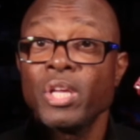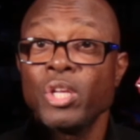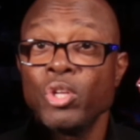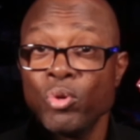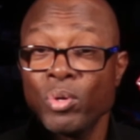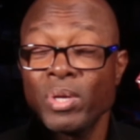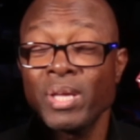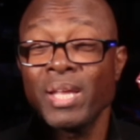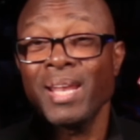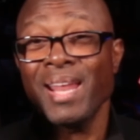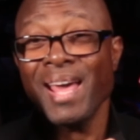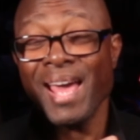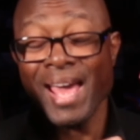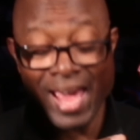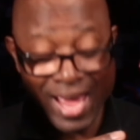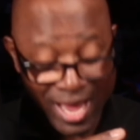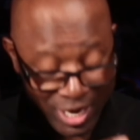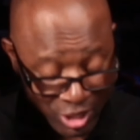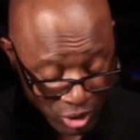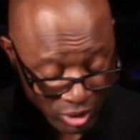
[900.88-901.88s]
you can
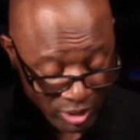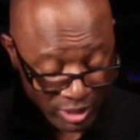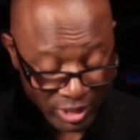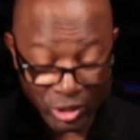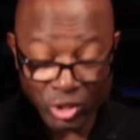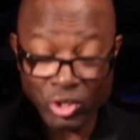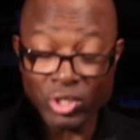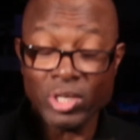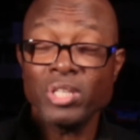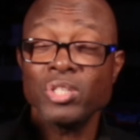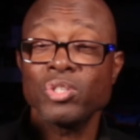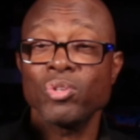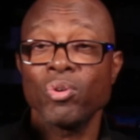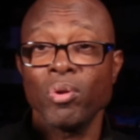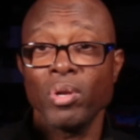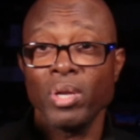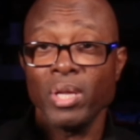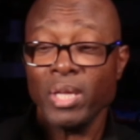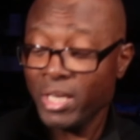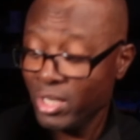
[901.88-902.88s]
actually adjust
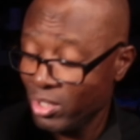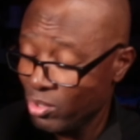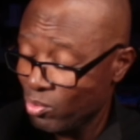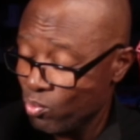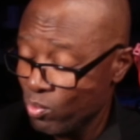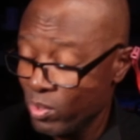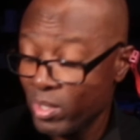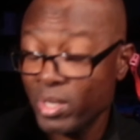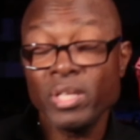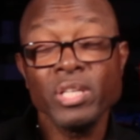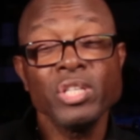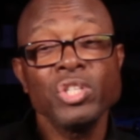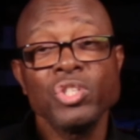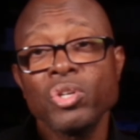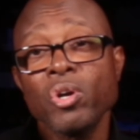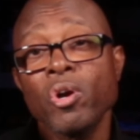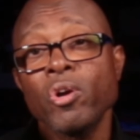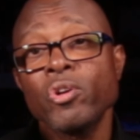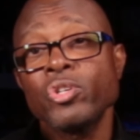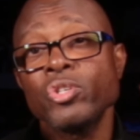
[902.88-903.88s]
on each one of these
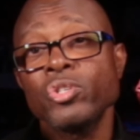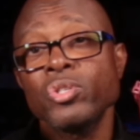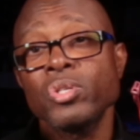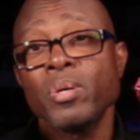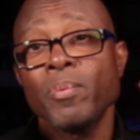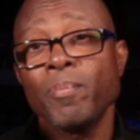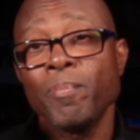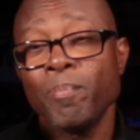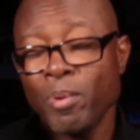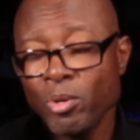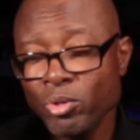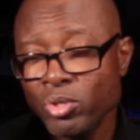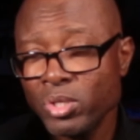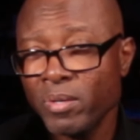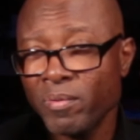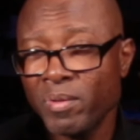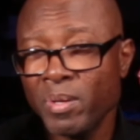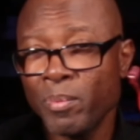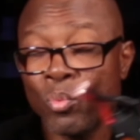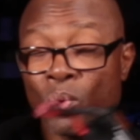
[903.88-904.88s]
chargers. Most
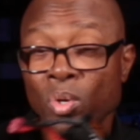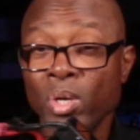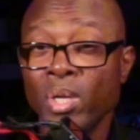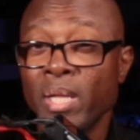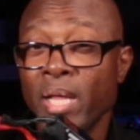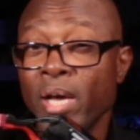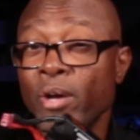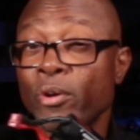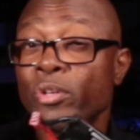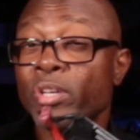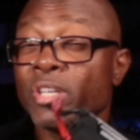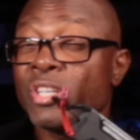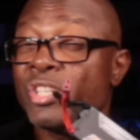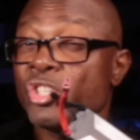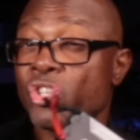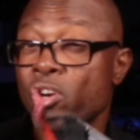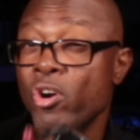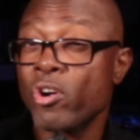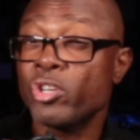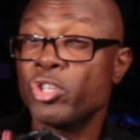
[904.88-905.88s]
of them will allow you to
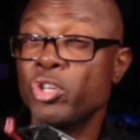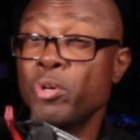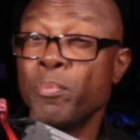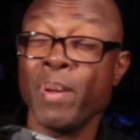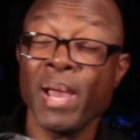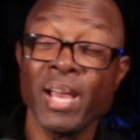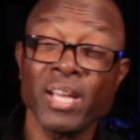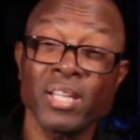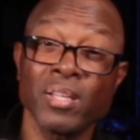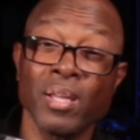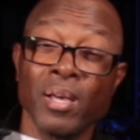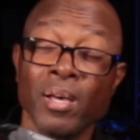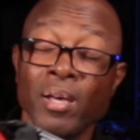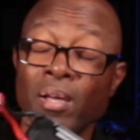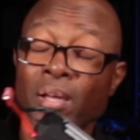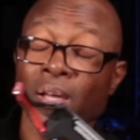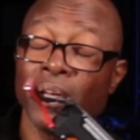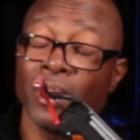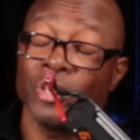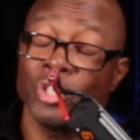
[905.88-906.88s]
charge your
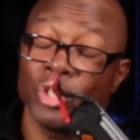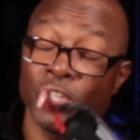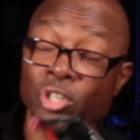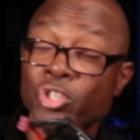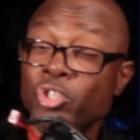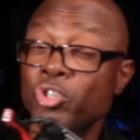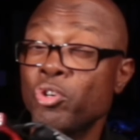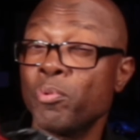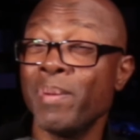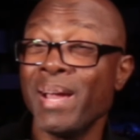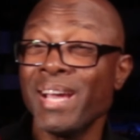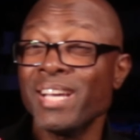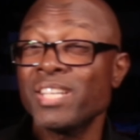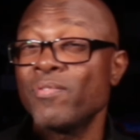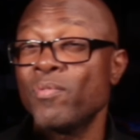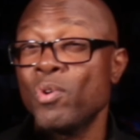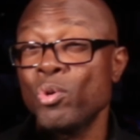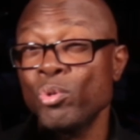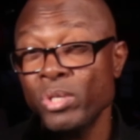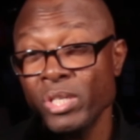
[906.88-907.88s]
adjust your max
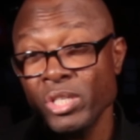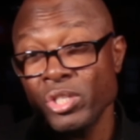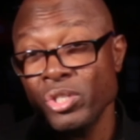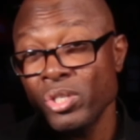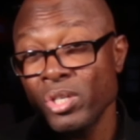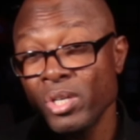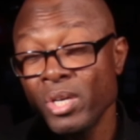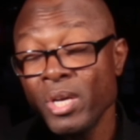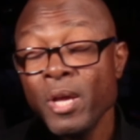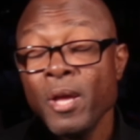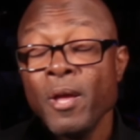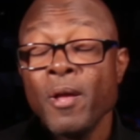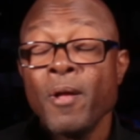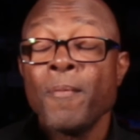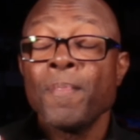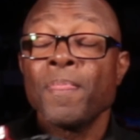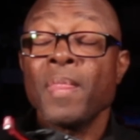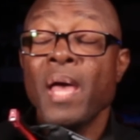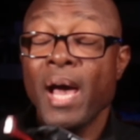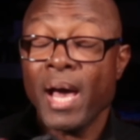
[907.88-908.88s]
voltage.
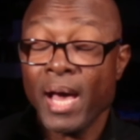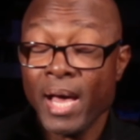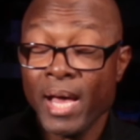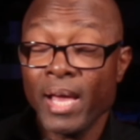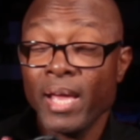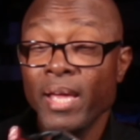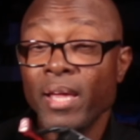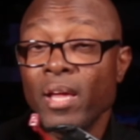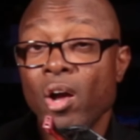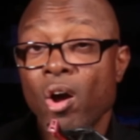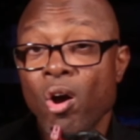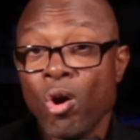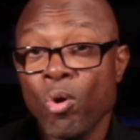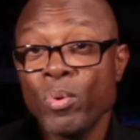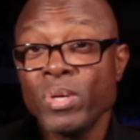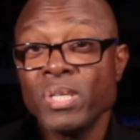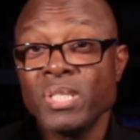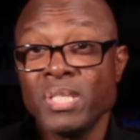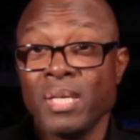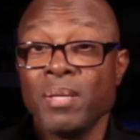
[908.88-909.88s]
I
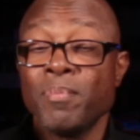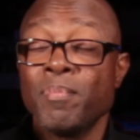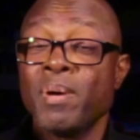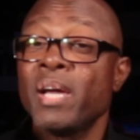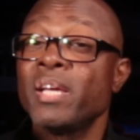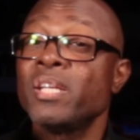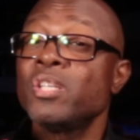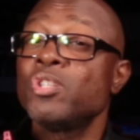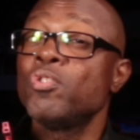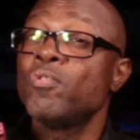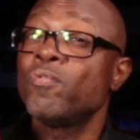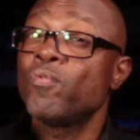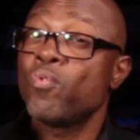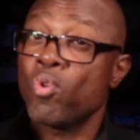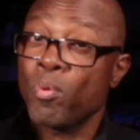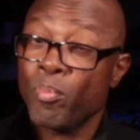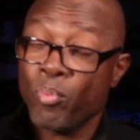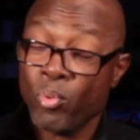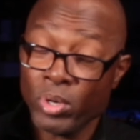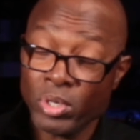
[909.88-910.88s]
always set mine to
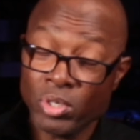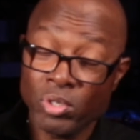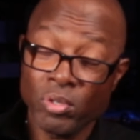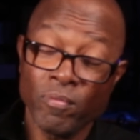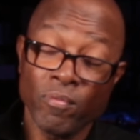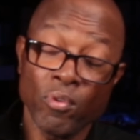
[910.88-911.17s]
4.2